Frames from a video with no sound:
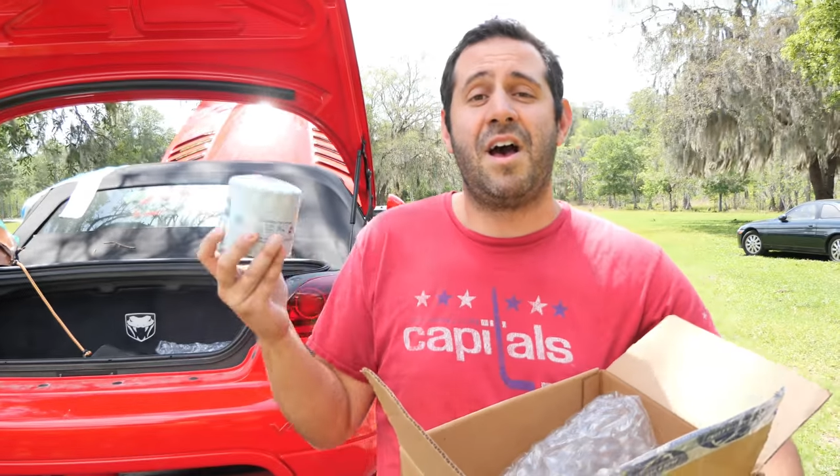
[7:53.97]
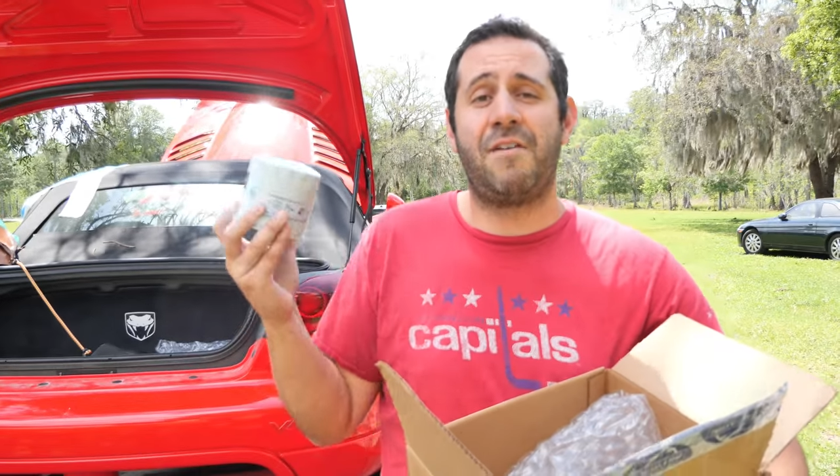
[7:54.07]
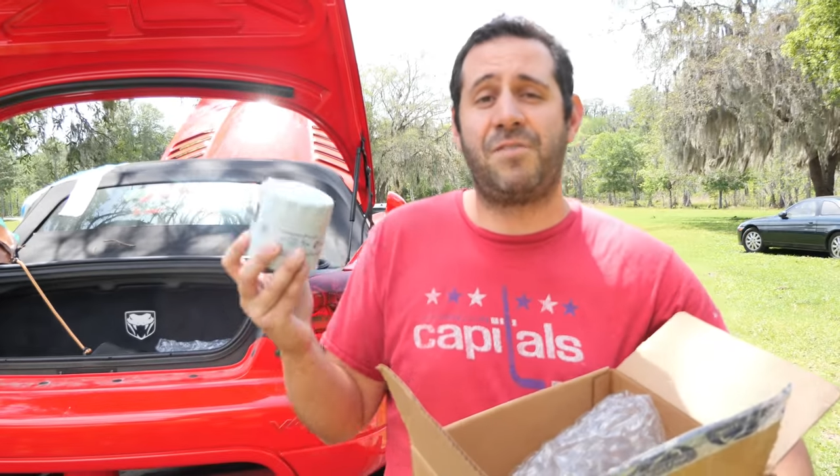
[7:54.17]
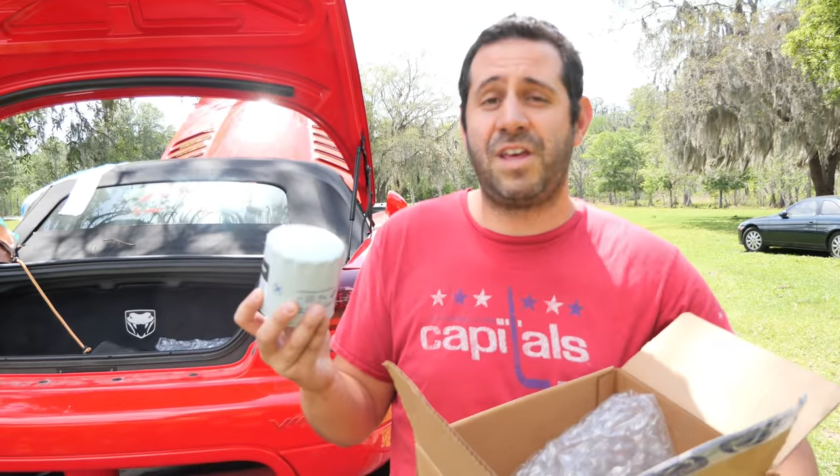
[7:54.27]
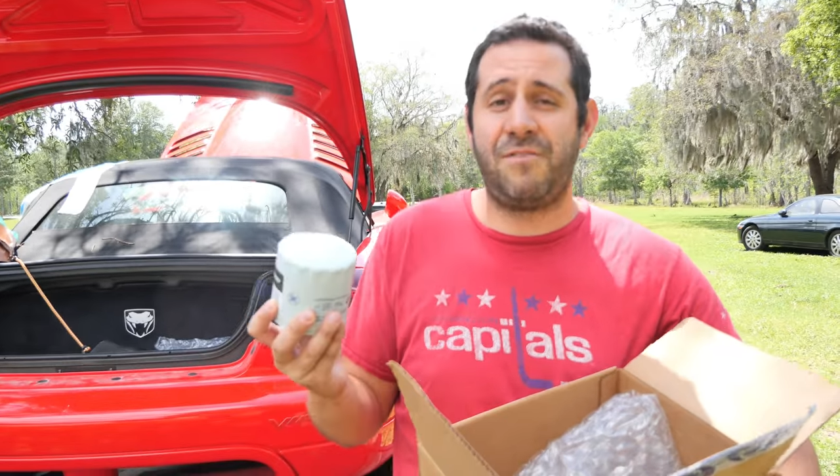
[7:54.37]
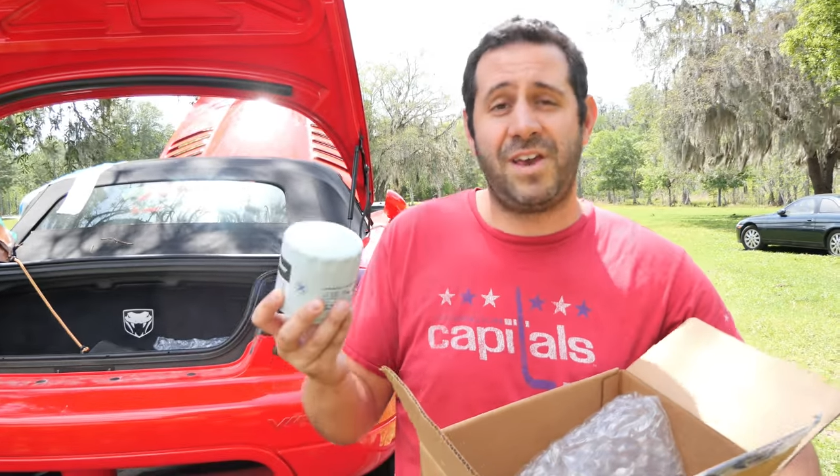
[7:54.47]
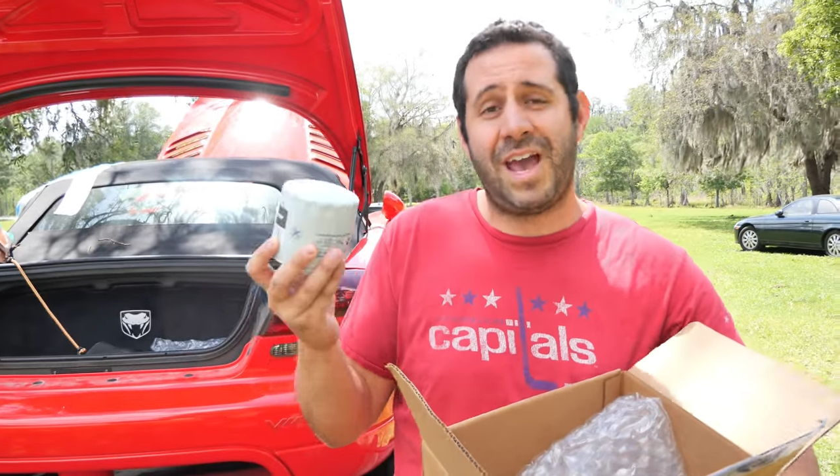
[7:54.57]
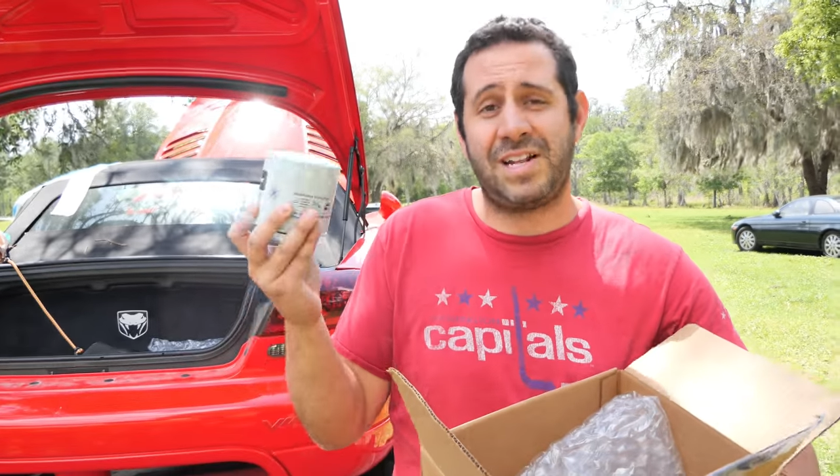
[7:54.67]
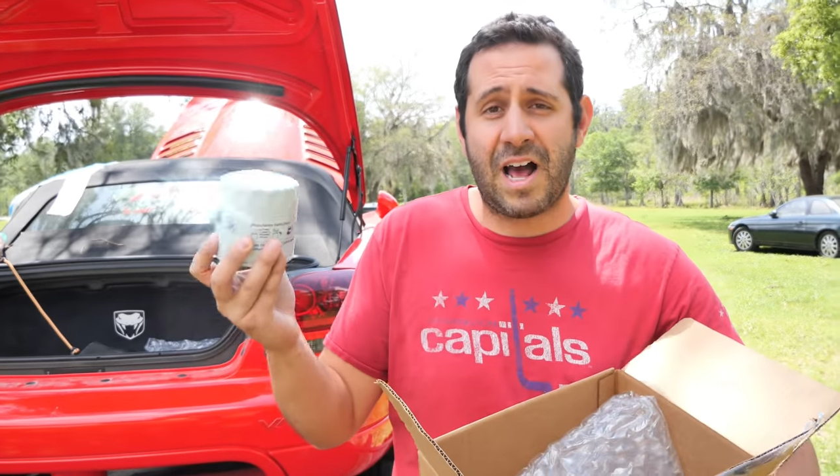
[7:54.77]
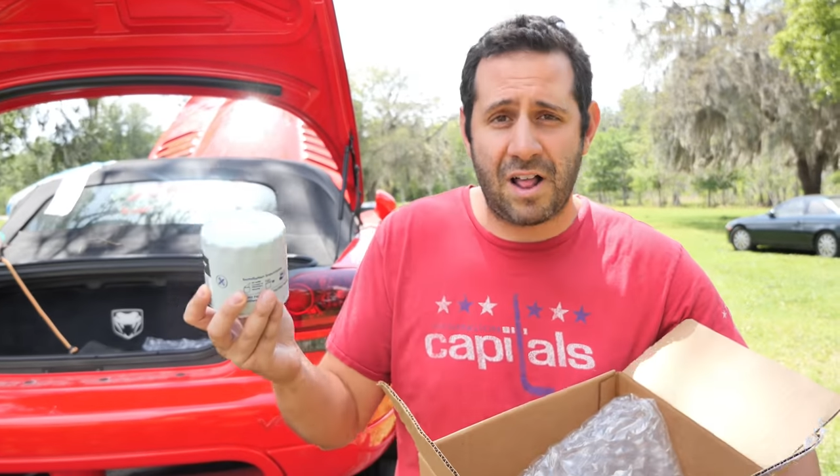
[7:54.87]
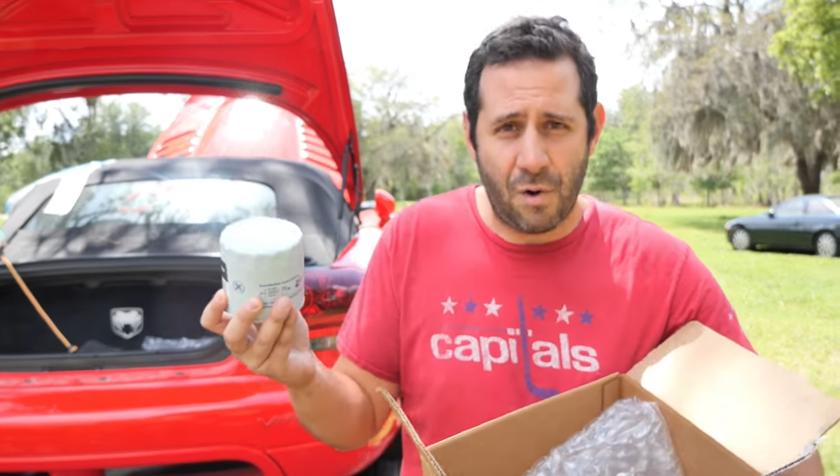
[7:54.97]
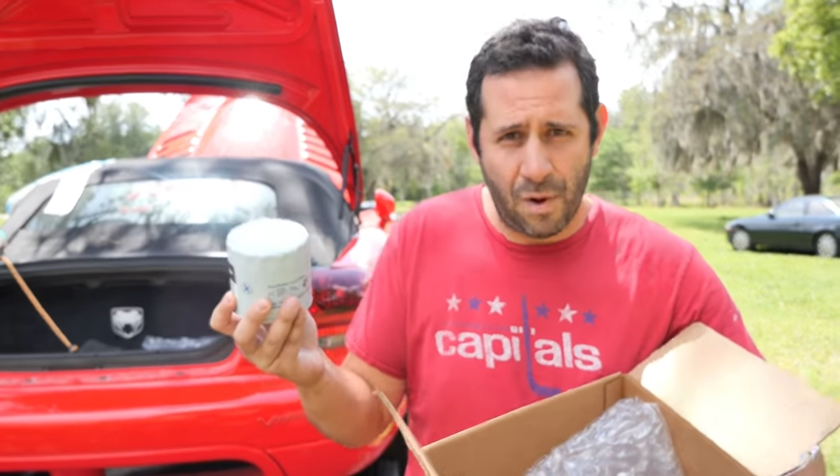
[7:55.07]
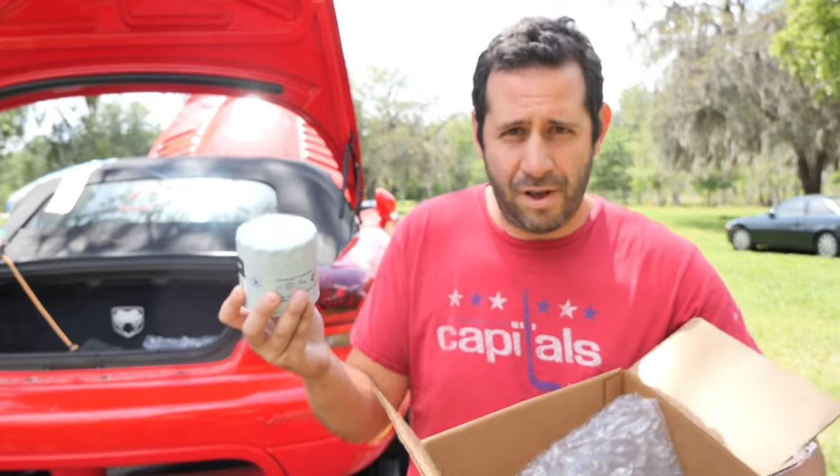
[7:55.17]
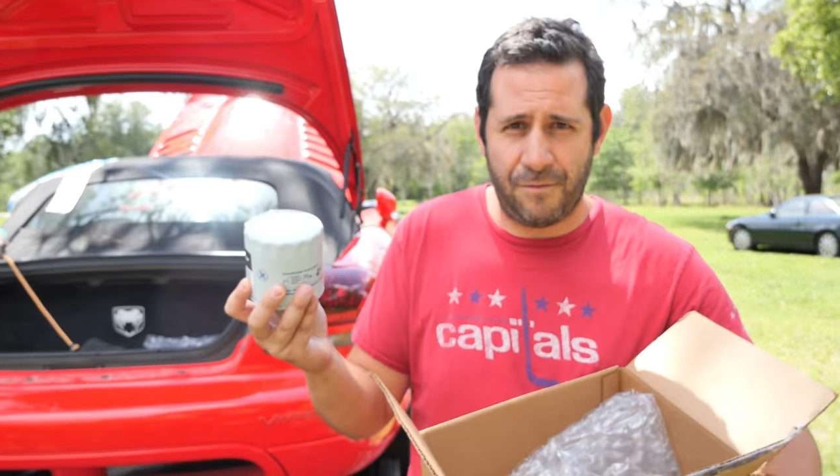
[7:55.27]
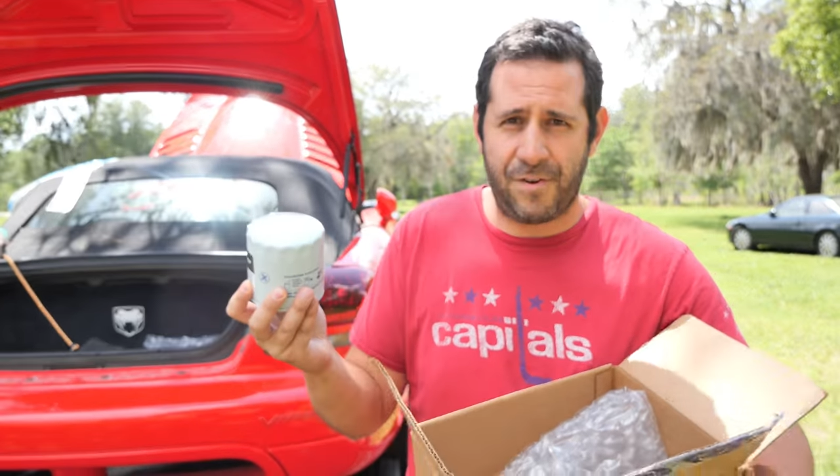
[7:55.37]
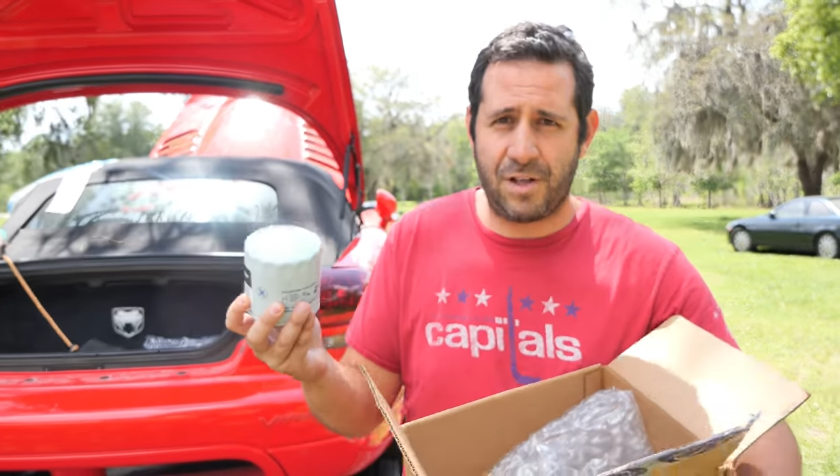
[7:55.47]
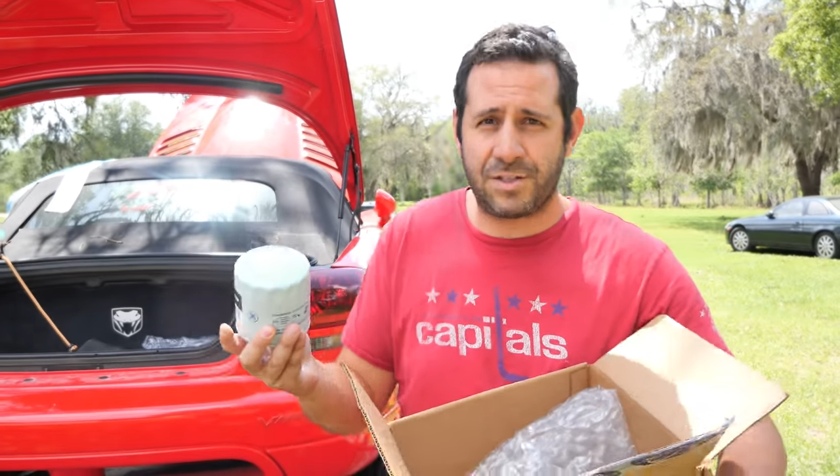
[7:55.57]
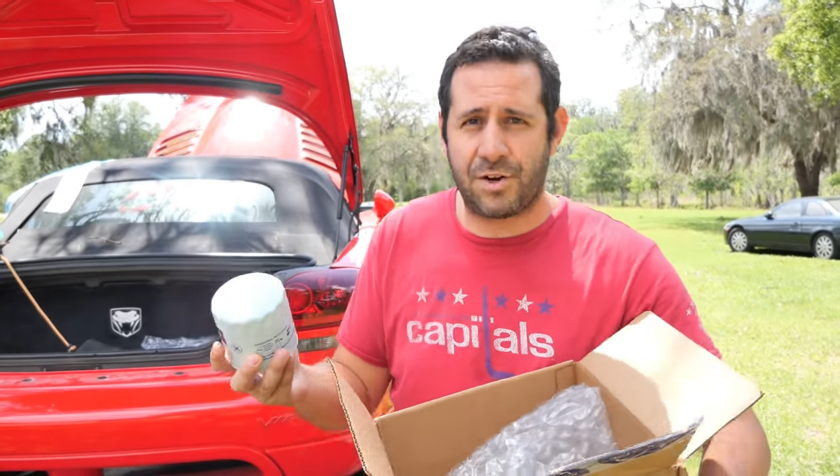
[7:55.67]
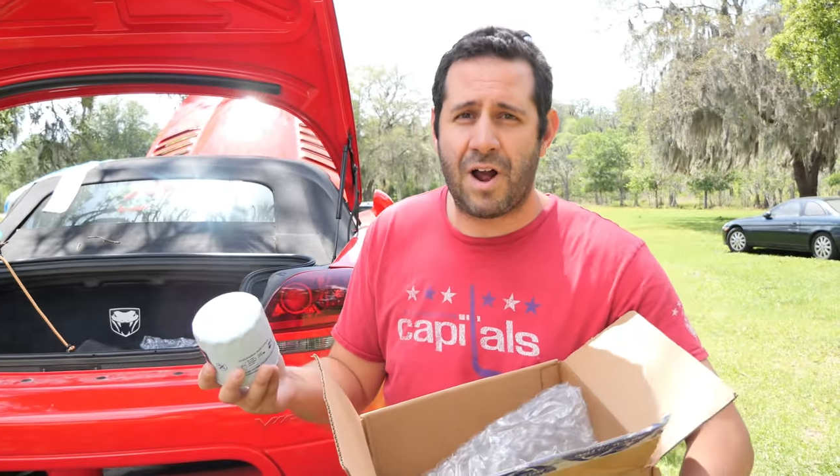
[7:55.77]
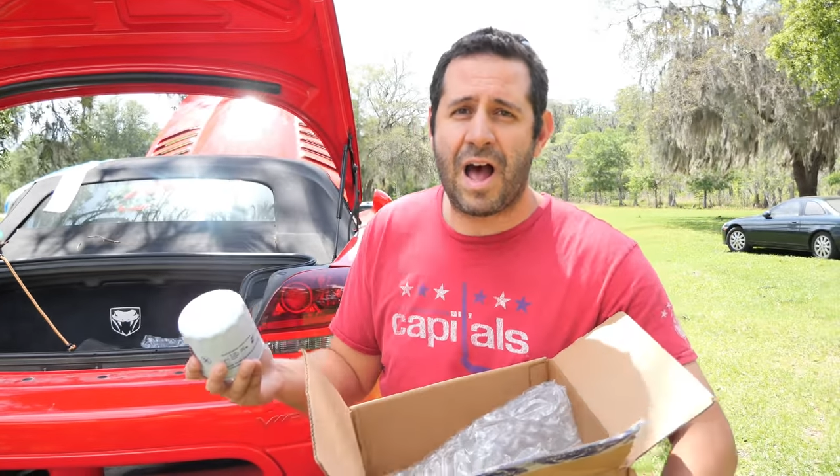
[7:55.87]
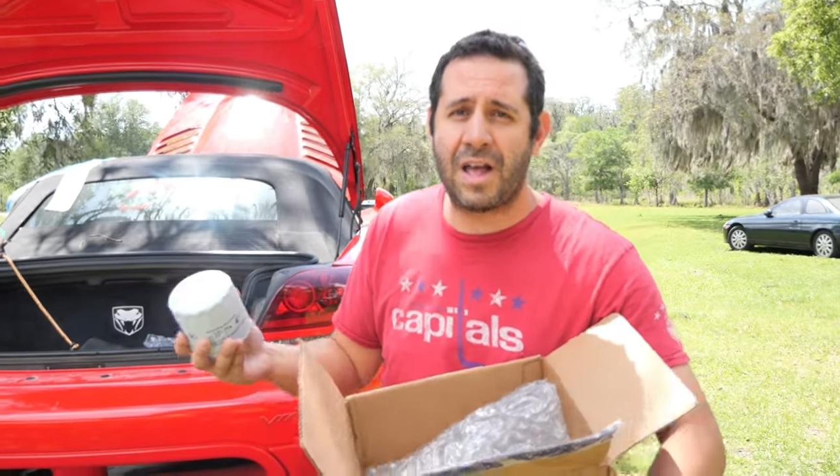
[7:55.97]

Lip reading: of leaving a dollar oil filter